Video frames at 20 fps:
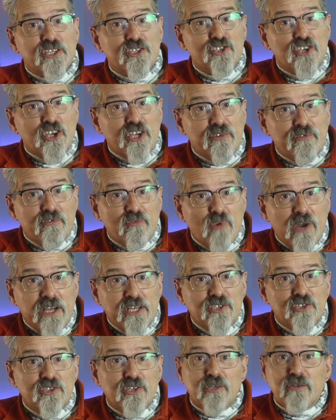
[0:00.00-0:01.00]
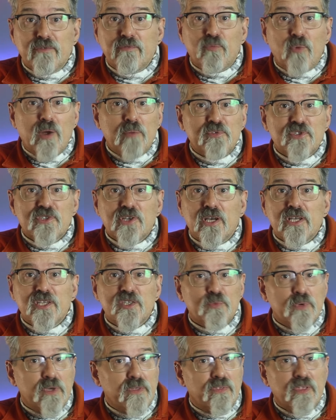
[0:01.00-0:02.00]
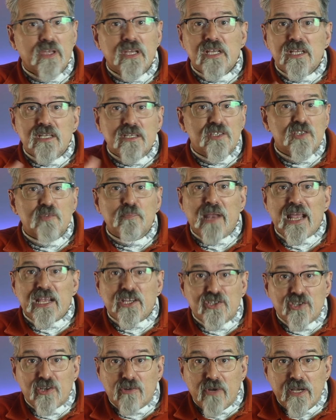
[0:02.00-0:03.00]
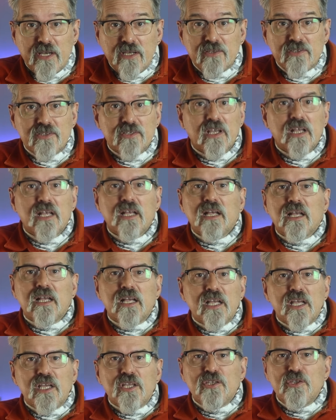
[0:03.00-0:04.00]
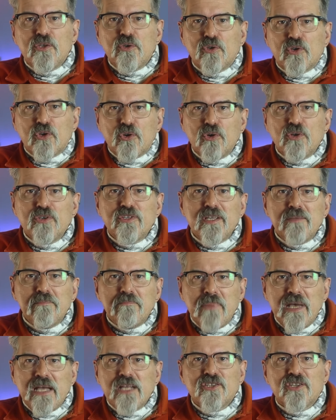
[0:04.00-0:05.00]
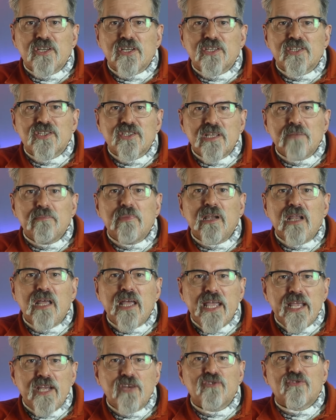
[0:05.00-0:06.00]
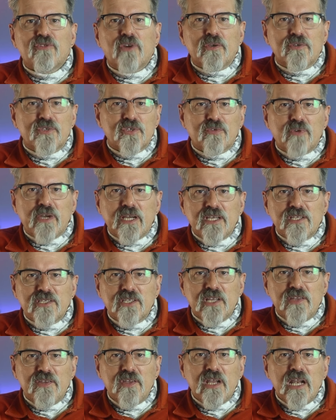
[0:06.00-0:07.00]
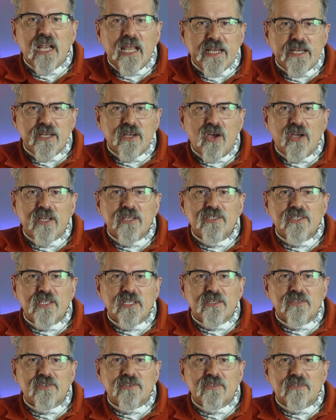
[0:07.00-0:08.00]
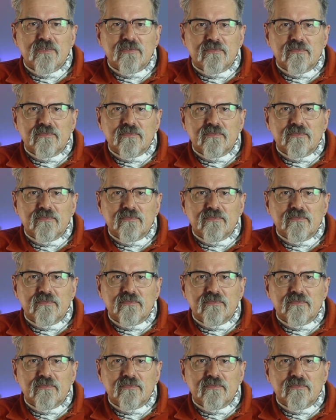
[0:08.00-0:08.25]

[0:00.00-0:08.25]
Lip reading: a generation of websites with splash screens, you could imagine similar intro screens in the late 90s.